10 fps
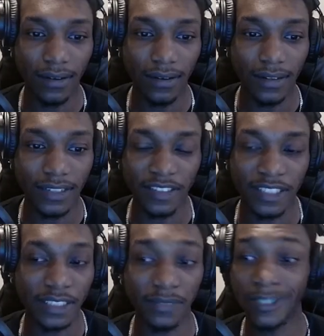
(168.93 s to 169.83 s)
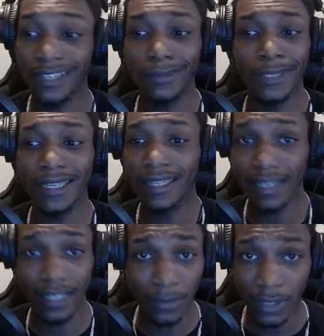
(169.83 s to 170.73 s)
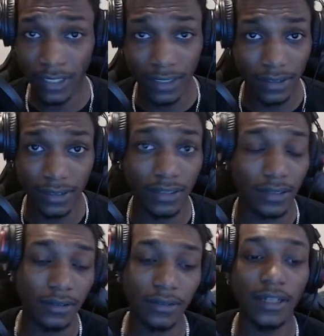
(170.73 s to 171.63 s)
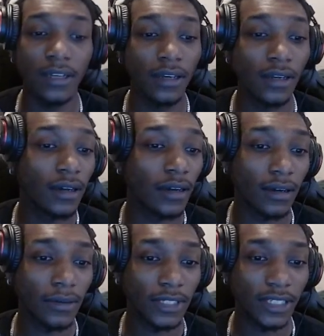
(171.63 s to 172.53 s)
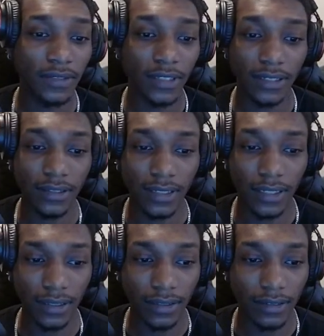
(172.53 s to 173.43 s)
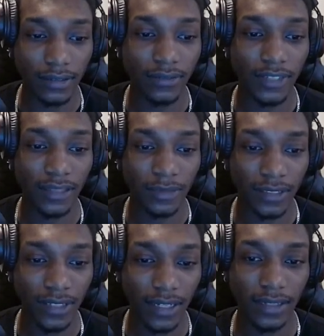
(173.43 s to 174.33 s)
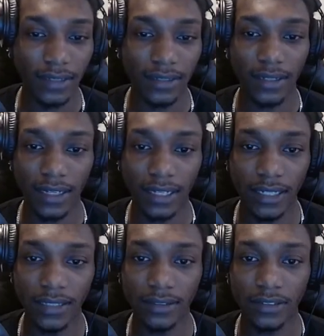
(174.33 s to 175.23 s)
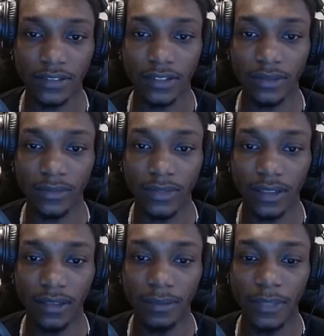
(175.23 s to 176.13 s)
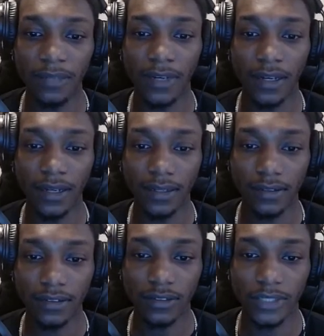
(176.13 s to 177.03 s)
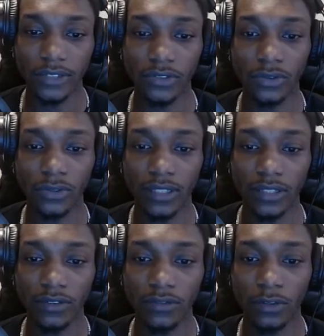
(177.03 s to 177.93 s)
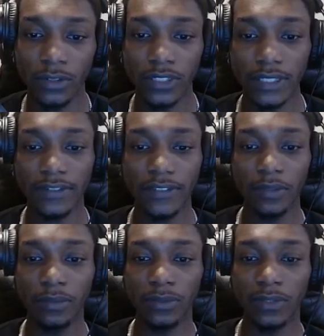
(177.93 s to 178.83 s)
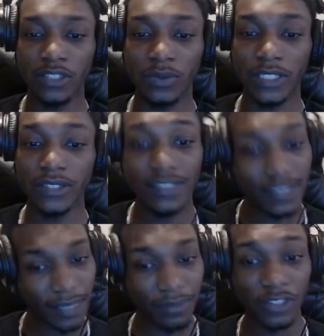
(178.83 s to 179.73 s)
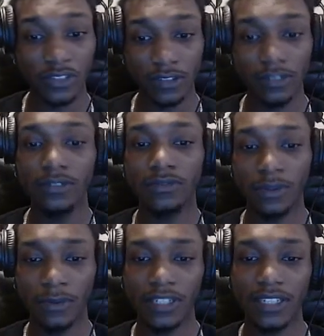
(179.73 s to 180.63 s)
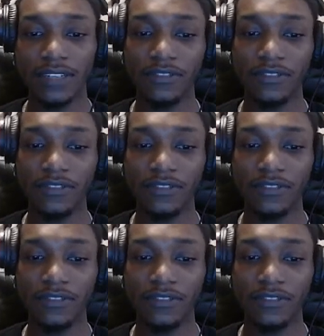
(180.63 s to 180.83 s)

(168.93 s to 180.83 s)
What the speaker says: especially if we're not going to be getting any money. So we're definitely going to take this investment tag and start with the big bind. So we need to score at least 450 points. We could skip this too if we wanted. If